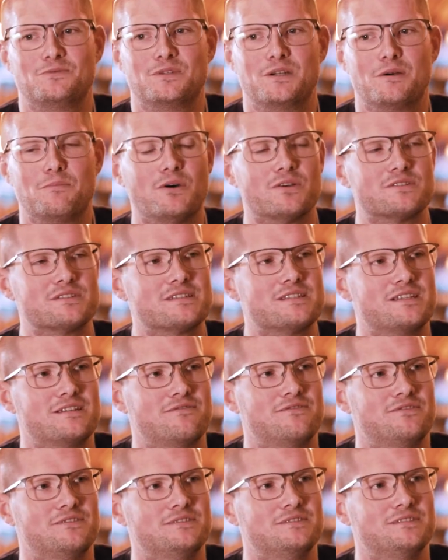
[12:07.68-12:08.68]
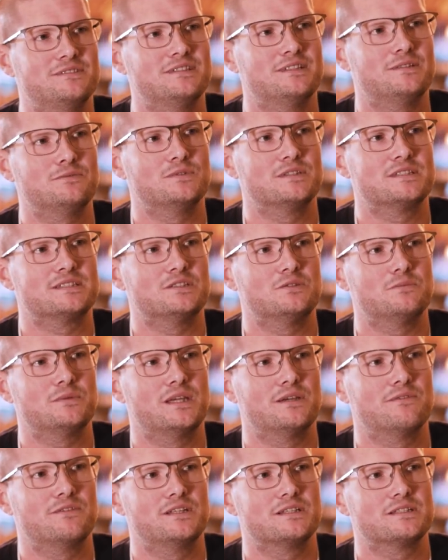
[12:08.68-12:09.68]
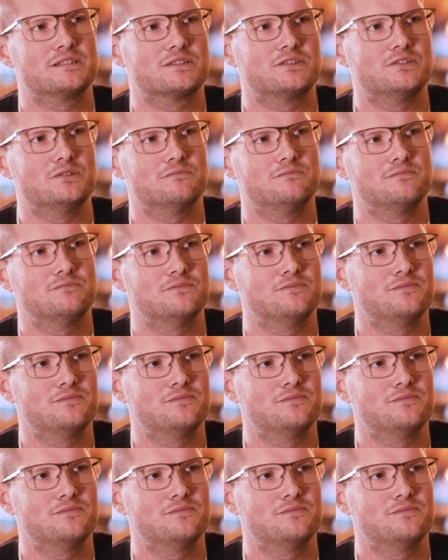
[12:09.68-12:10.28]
We are positive, and we'll still be here in years to come.